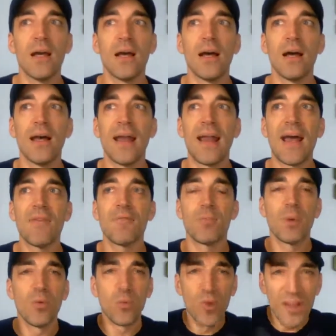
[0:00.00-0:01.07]
and I've
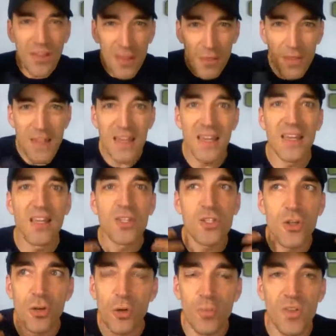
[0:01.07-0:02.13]
been really thinking in
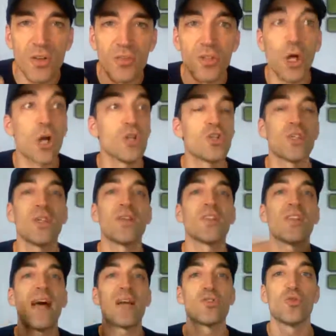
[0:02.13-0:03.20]
terms of launching
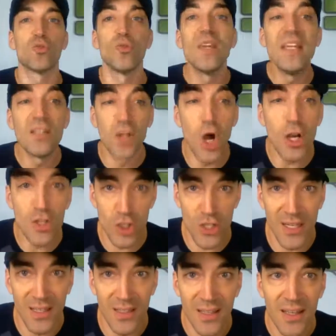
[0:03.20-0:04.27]
slash
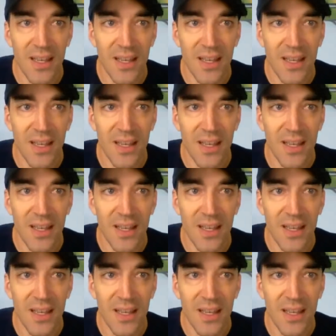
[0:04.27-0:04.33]
relaunching